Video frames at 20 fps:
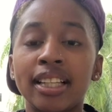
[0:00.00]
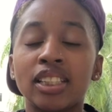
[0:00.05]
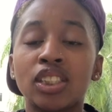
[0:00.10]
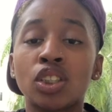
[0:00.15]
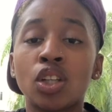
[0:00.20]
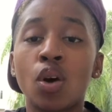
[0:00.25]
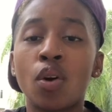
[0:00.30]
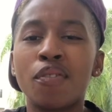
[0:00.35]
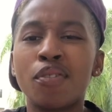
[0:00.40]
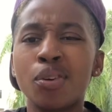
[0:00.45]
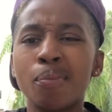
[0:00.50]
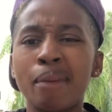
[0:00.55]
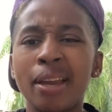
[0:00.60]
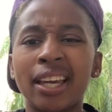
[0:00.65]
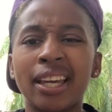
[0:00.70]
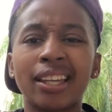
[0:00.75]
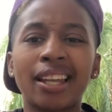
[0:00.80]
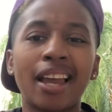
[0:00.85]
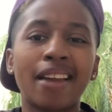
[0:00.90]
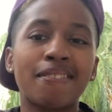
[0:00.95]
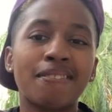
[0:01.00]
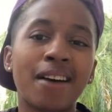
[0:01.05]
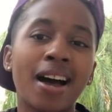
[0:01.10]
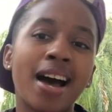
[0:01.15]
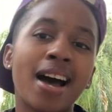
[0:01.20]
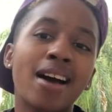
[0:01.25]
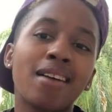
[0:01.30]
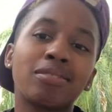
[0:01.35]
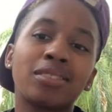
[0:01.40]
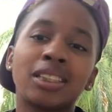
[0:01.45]
So if you're making like
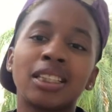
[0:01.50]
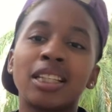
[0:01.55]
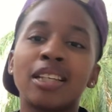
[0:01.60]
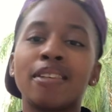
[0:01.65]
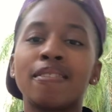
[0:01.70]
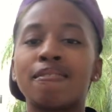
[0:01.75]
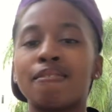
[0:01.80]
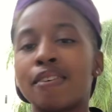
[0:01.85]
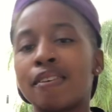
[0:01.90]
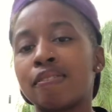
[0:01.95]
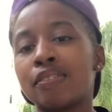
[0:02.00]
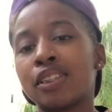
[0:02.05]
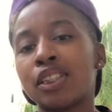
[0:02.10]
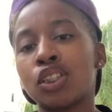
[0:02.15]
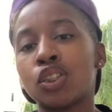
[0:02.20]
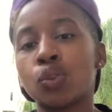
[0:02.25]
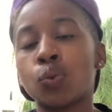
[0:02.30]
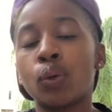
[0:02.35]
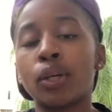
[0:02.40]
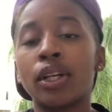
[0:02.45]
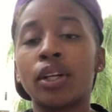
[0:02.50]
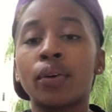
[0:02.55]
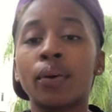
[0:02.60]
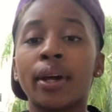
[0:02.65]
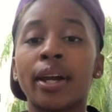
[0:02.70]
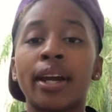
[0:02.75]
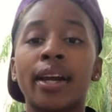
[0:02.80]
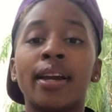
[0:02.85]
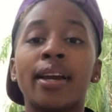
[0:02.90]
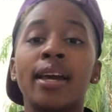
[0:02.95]
5, 10, 15, 20
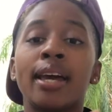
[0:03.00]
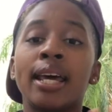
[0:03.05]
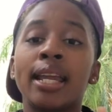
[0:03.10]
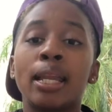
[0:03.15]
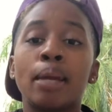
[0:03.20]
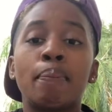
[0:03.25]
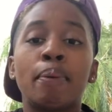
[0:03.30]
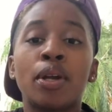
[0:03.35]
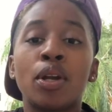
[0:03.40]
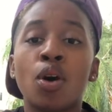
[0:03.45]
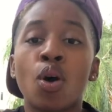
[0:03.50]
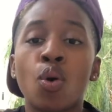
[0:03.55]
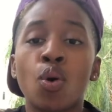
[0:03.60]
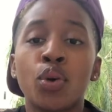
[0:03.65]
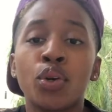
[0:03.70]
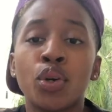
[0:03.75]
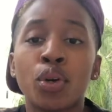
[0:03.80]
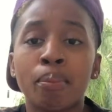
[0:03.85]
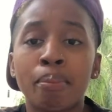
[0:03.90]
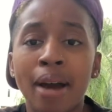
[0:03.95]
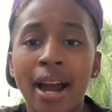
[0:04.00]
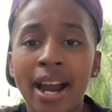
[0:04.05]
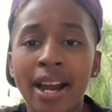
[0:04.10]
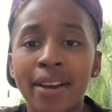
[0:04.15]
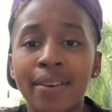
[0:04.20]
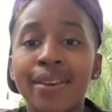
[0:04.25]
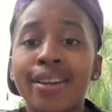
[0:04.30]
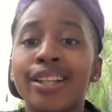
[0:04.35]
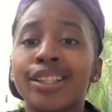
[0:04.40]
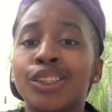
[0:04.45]
grand, depending on who your
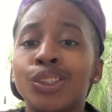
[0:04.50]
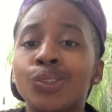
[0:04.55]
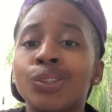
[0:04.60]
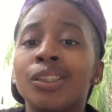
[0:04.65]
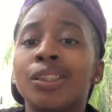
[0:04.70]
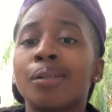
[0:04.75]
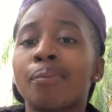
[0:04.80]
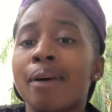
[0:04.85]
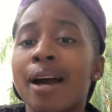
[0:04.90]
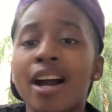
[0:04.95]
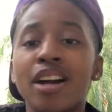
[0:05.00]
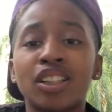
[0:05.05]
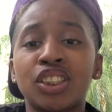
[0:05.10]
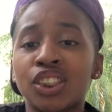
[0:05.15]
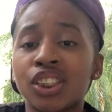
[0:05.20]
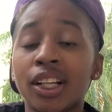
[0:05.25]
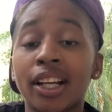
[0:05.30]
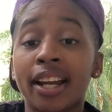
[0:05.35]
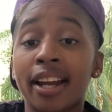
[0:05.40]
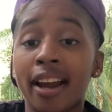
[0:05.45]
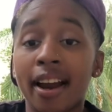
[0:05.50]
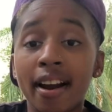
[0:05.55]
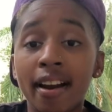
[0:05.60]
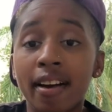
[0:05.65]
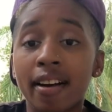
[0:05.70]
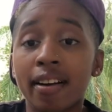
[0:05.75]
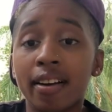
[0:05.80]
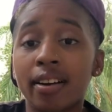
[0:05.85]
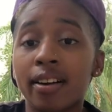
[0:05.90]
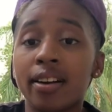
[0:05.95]
buyer is, usually the buyer shouldn't care.